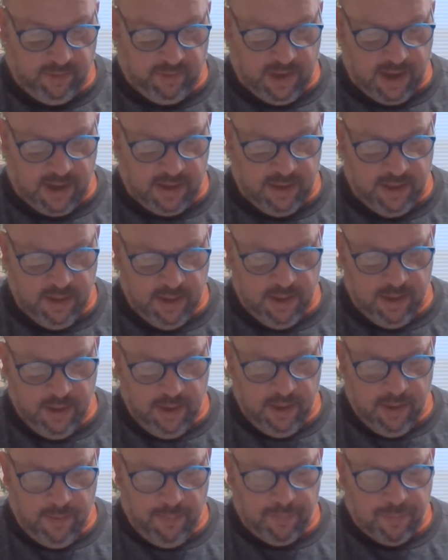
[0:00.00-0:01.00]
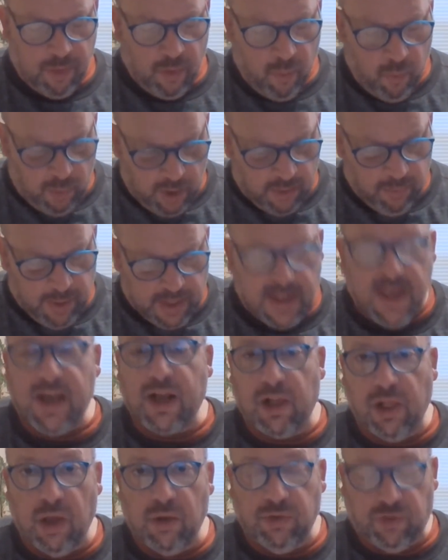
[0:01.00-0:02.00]
said, "When we get
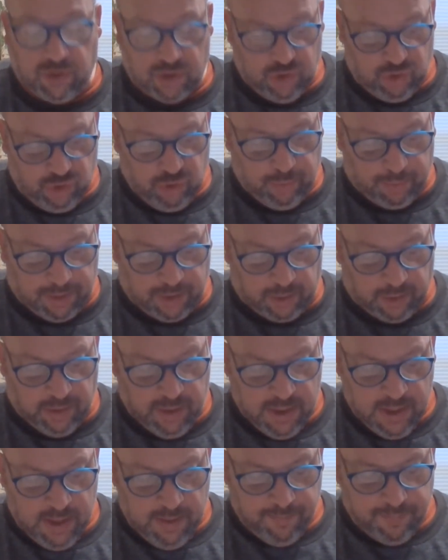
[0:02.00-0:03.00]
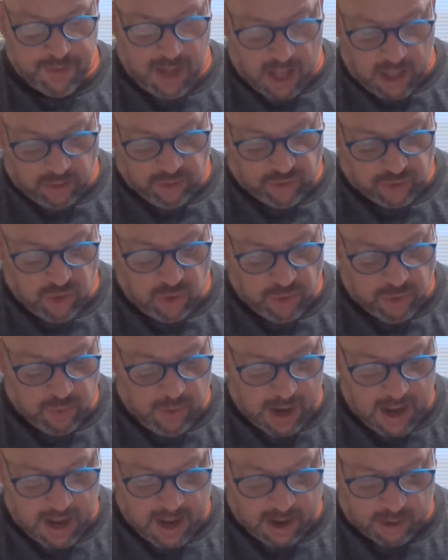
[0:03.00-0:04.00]
close to Jupiter, I'll show you
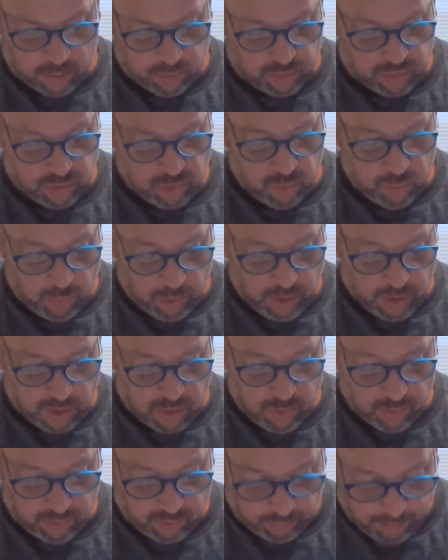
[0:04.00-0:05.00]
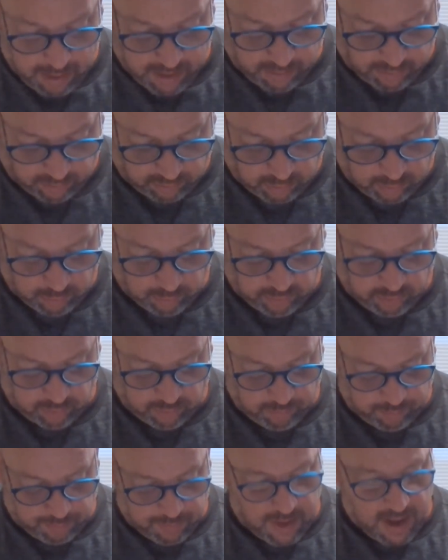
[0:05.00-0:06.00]
how to work your
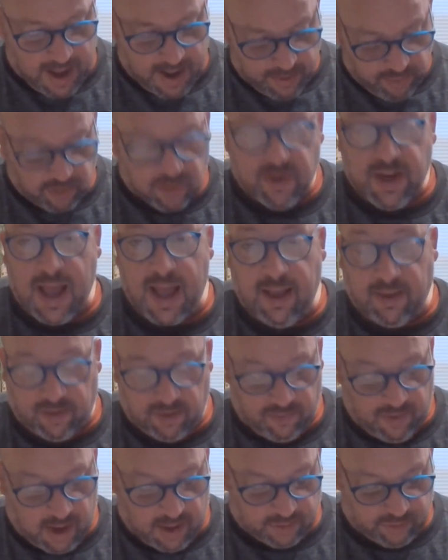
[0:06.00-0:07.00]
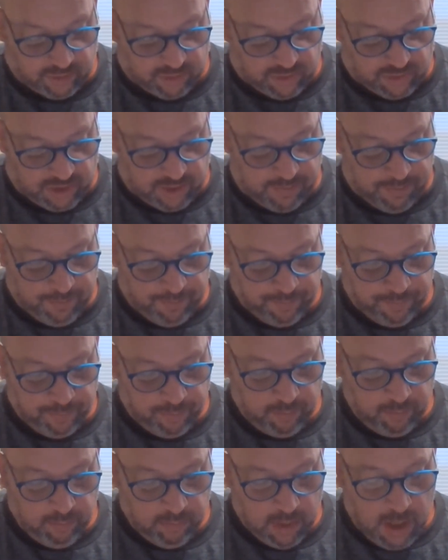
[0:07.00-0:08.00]
spacesuits and your tanks of oxygen.
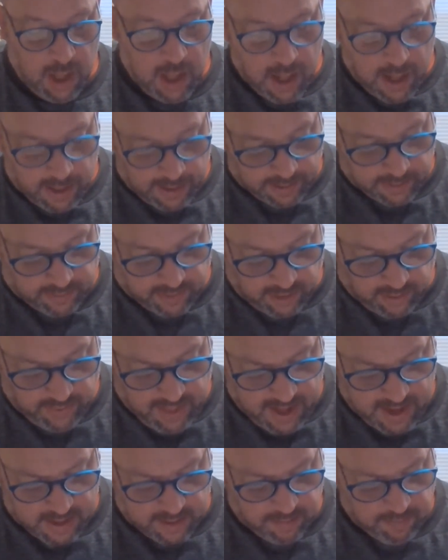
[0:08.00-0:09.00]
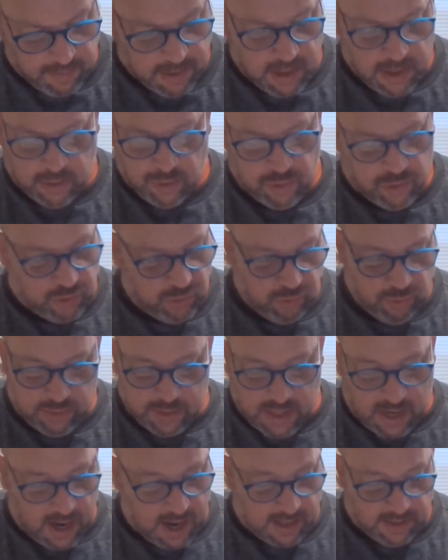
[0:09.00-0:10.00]
Until then, do
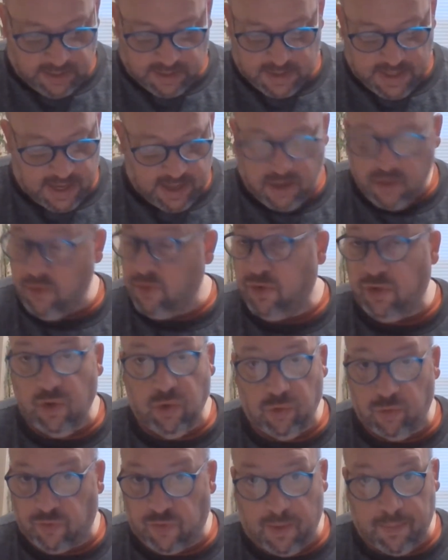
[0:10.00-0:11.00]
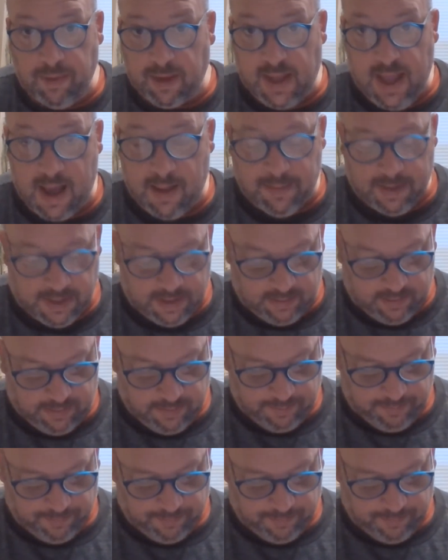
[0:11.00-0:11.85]
not take your suit from the cabinet."